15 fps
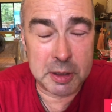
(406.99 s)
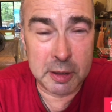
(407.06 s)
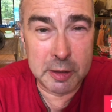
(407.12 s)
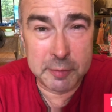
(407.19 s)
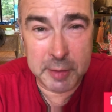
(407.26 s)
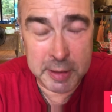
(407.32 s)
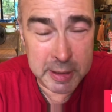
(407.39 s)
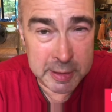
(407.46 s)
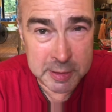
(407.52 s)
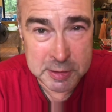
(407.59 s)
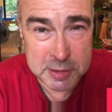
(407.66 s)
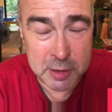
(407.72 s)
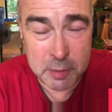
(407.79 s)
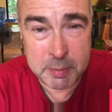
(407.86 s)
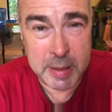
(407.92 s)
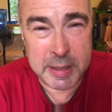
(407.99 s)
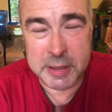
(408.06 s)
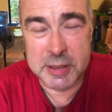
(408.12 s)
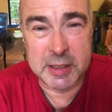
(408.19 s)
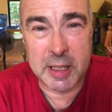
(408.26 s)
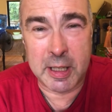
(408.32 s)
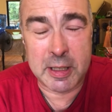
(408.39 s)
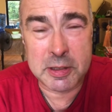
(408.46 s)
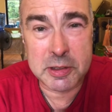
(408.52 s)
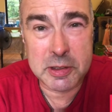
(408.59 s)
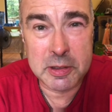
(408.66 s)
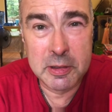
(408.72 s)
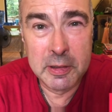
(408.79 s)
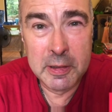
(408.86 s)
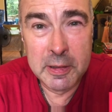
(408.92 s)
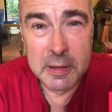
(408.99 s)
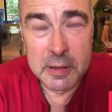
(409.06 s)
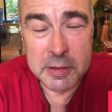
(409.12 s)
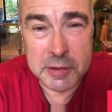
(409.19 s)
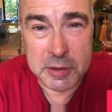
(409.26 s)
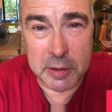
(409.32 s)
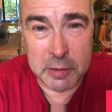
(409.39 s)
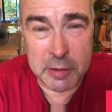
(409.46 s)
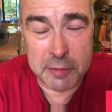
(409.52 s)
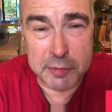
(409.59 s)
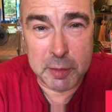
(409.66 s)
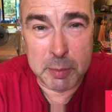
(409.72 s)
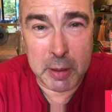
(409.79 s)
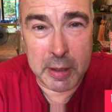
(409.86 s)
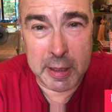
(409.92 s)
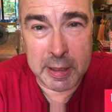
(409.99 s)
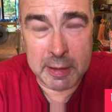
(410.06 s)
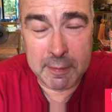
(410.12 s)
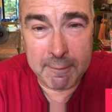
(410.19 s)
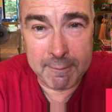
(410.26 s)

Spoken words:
over here there's no mains gas, so you have to buy,